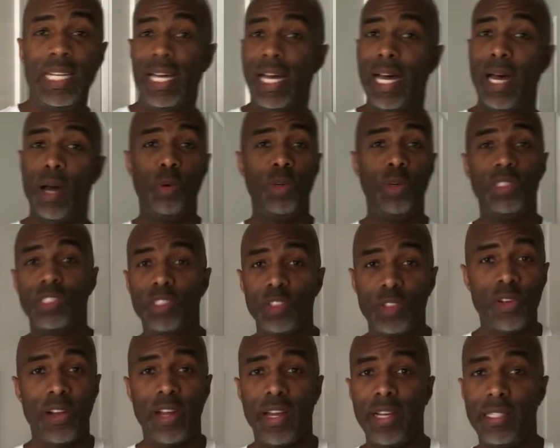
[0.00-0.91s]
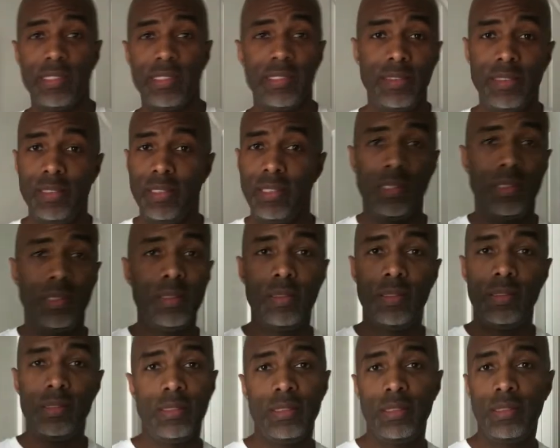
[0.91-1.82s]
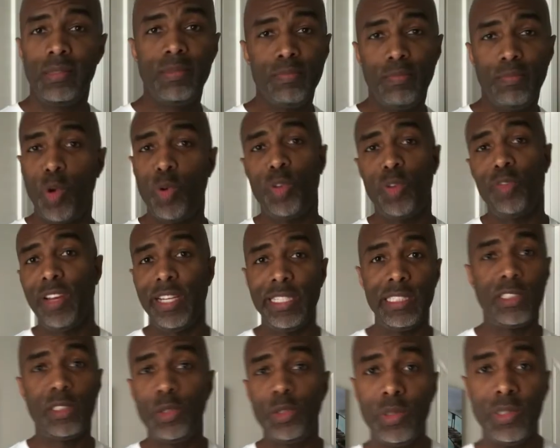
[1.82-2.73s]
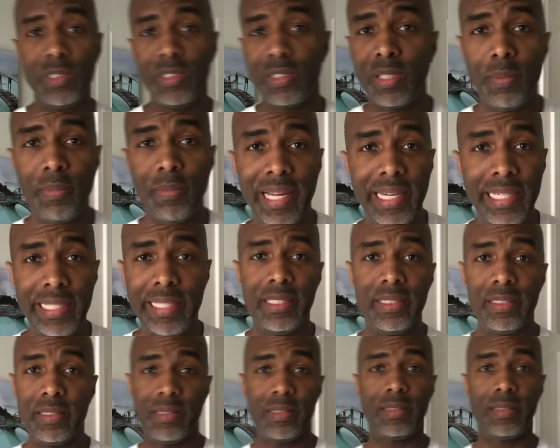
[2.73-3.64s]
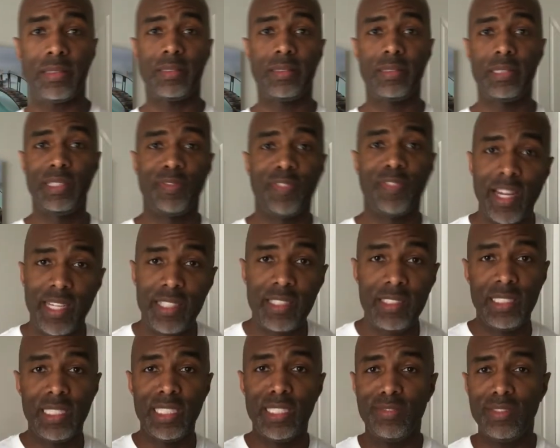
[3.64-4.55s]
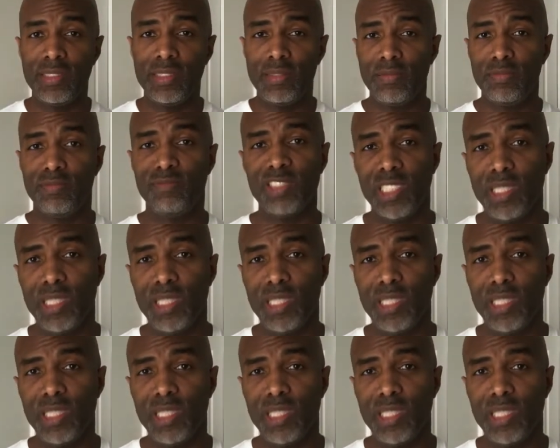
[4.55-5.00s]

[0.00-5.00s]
I wasn't trying to motivate you and somebody else if I couldn't even